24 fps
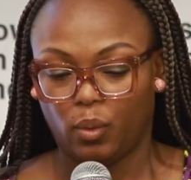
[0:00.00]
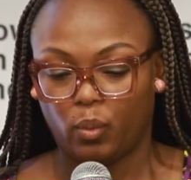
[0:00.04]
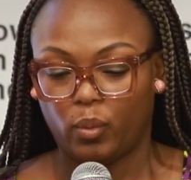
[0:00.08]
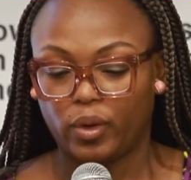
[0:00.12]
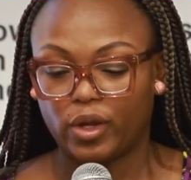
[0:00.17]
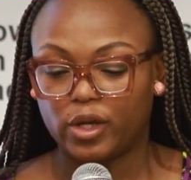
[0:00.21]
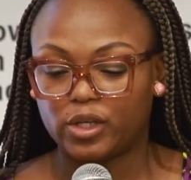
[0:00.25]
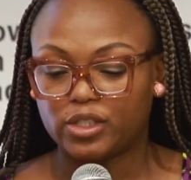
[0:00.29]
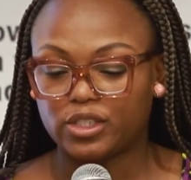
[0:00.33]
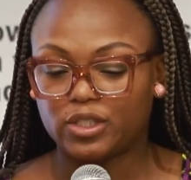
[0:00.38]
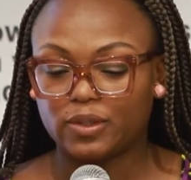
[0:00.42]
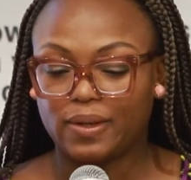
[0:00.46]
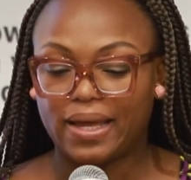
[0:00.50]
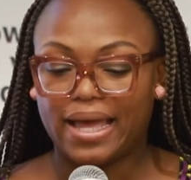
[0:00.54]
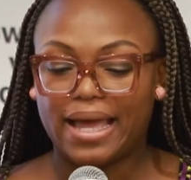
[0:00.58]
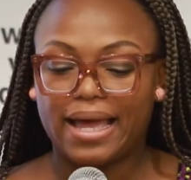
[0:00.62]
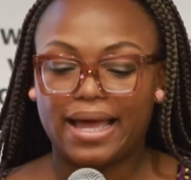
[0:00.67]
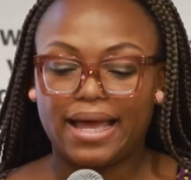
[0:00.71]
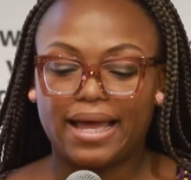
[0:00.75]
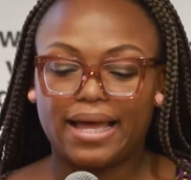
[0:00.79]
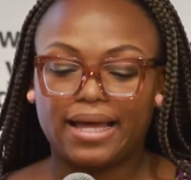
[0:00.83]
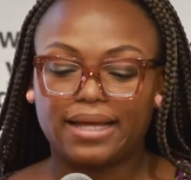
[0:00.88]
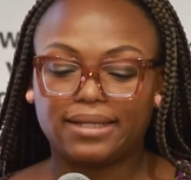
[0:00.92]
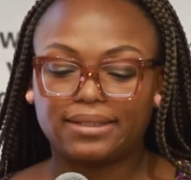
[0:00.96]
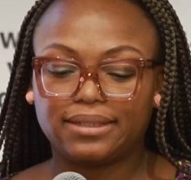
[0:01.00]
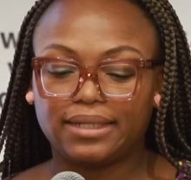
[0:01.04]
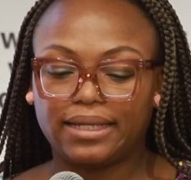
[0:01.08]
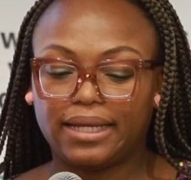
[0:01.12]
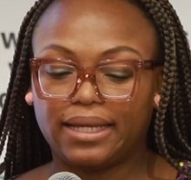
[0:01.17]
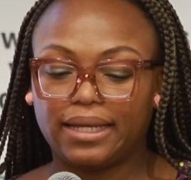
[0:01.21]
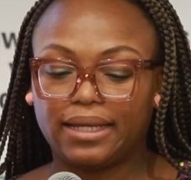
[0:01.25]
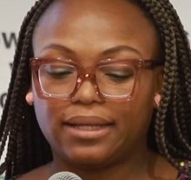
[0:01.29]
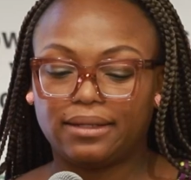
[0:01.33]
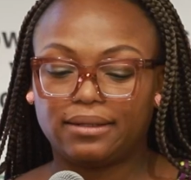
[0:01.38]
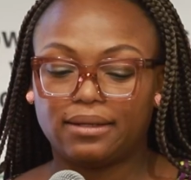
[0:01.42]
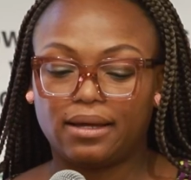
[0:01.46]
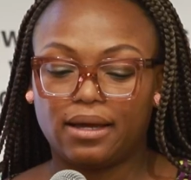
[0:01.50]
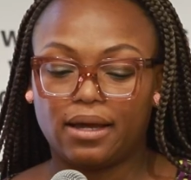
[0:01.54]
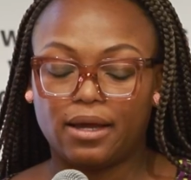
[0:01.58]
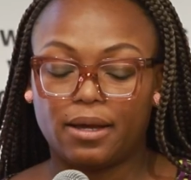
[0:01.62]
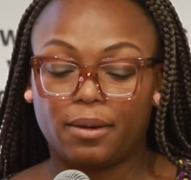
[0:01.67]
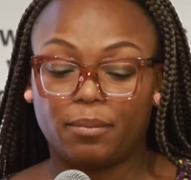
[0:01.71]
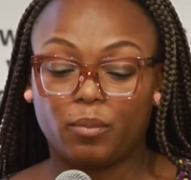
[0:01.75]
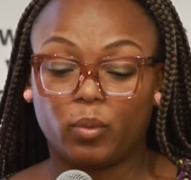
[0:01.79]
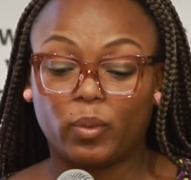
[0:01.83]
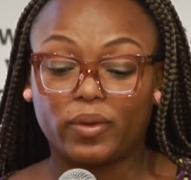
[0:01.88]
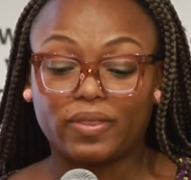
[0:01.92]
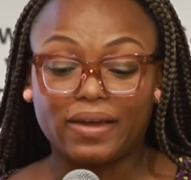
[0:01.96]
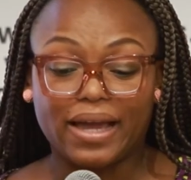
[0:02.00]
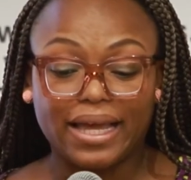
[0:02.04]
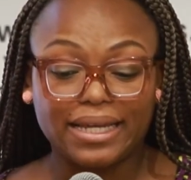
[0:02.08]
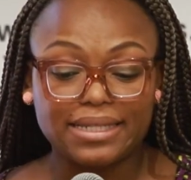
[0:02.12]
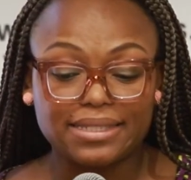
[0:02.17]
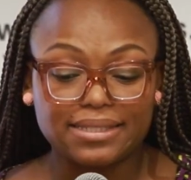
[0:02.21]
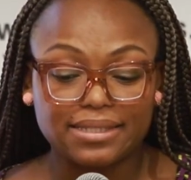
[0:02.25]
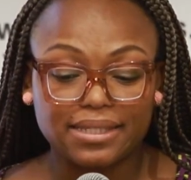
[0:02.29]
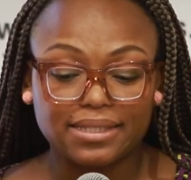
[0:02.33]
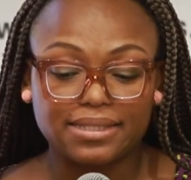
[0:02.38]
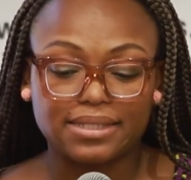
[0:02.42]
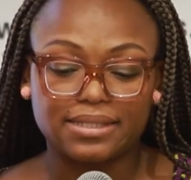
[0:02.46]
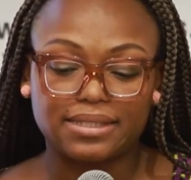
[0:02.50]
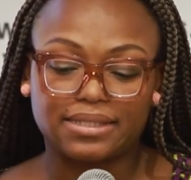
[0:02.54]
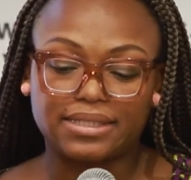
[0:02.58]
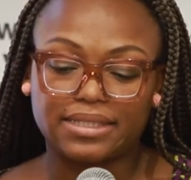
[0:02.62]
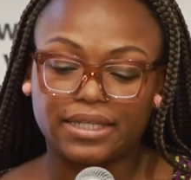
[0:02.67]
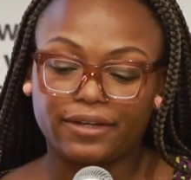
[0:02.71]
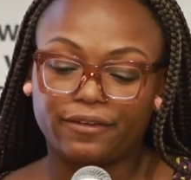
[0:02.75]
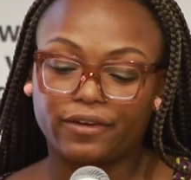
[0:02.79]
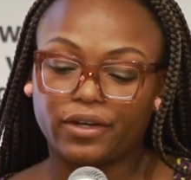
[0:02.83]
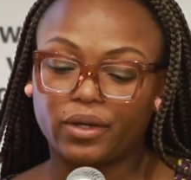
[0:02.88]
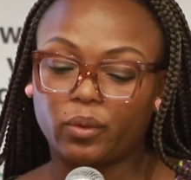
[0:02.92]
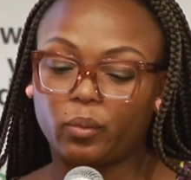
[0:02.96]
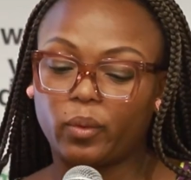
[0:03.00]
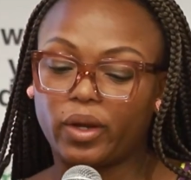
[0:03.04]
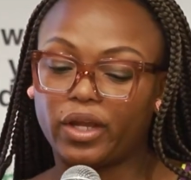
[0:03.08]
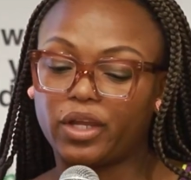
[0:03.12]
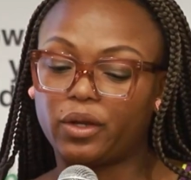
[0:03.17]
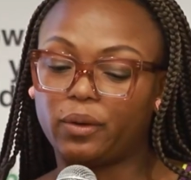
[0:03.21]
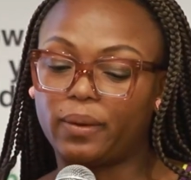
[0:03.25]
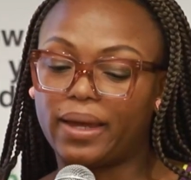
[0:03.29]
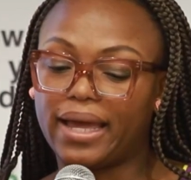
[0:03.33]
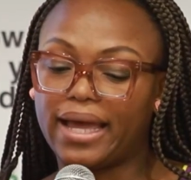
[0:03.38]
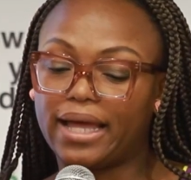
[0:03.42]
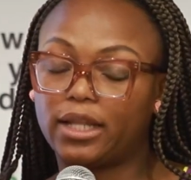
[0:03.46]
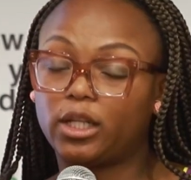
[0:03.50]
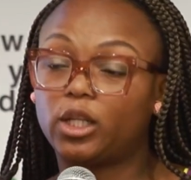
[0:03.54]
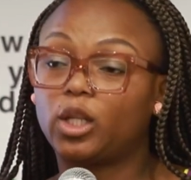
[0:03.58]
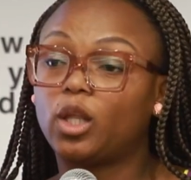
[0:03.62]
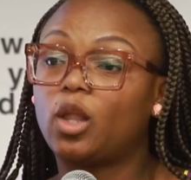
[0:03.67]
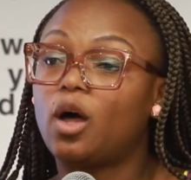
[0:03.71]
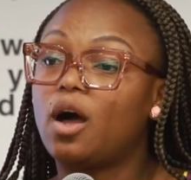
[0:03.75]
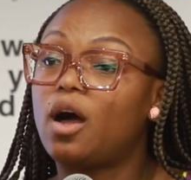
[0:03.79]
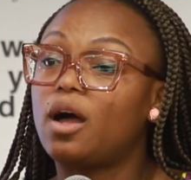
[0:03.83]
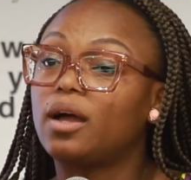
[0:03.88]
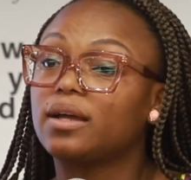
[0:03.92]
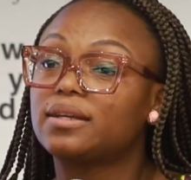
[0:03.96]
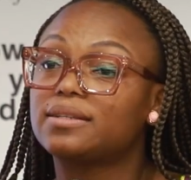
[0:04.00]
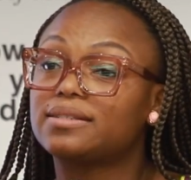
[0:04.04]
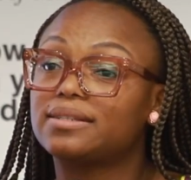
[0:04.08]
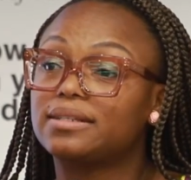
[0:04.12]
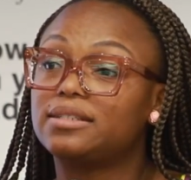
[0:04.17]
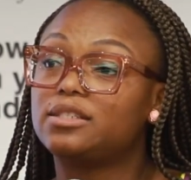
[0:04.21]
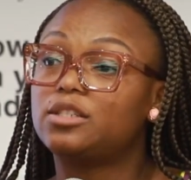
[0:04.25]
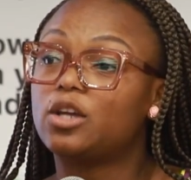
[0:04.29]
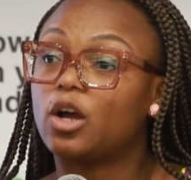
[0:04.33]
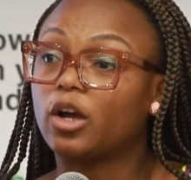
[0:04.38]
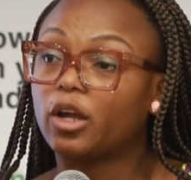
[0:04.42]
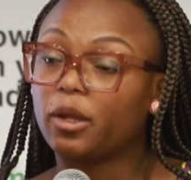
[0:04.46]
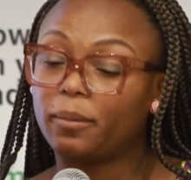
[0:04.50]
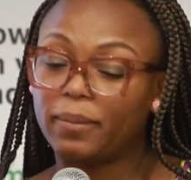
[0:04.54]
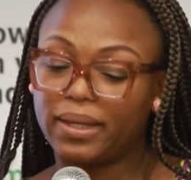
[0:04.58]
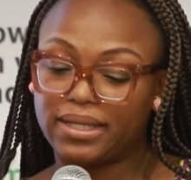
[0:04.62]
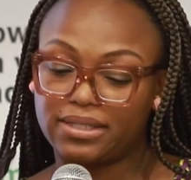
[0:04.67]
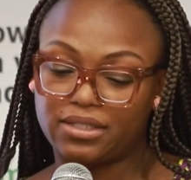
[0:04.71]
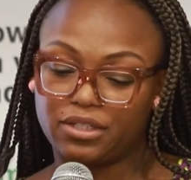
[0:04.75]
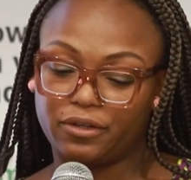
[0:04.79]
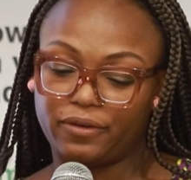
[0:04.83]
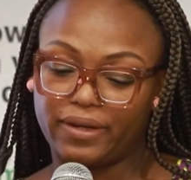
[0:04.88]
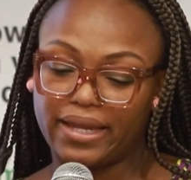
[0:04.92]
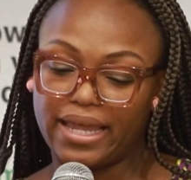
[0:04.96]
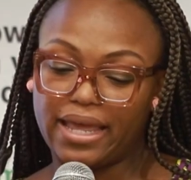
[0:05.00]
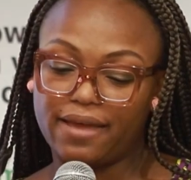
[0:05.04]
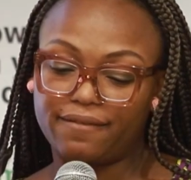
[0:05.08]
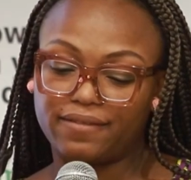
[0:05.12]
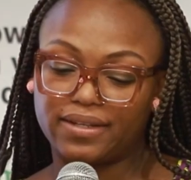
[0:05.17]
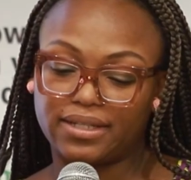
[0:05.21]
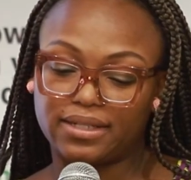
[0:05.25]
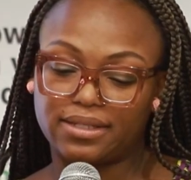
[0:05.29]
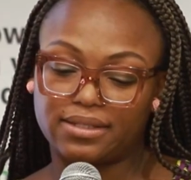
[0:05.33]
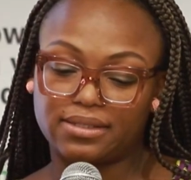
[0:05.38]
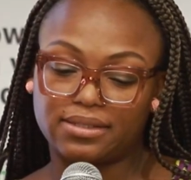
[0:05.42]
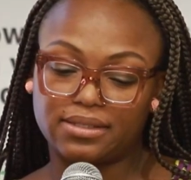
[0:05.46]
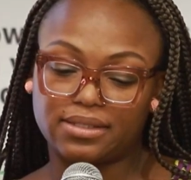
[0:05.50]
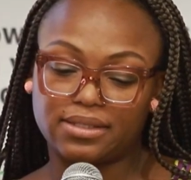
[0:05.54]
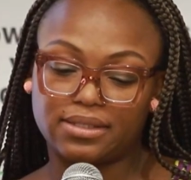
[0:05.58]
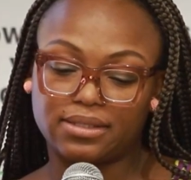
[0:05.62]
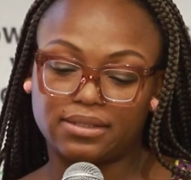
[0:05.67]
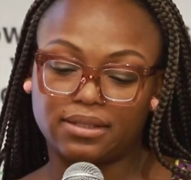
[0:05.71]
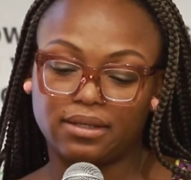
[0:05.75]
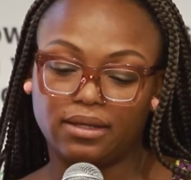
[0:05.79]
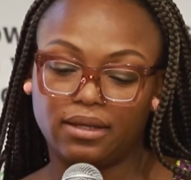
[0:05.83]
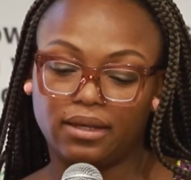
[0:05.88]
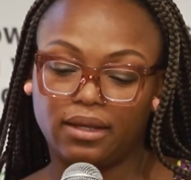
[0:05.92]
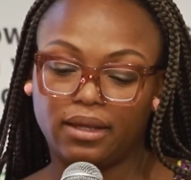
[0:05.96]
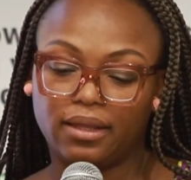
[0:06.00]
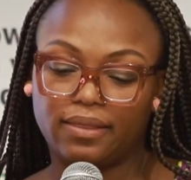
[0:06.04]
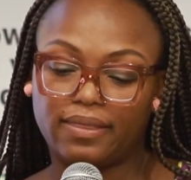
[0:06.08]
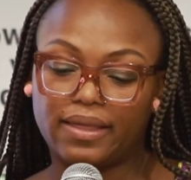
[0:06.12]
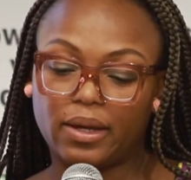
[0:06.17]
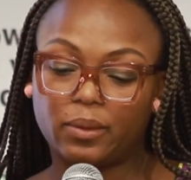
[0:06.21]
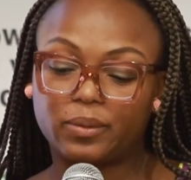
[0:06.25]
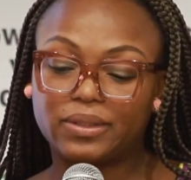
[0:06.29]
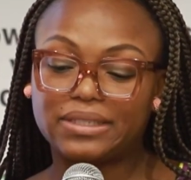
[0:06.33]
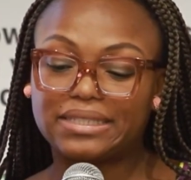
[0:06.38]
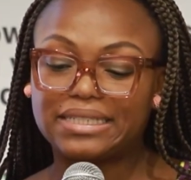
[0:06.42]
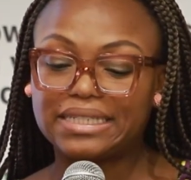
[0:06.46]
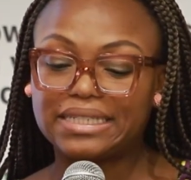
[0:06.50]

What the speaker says: We also had with ISIS in Syria, where you had logs and documentary evidence that were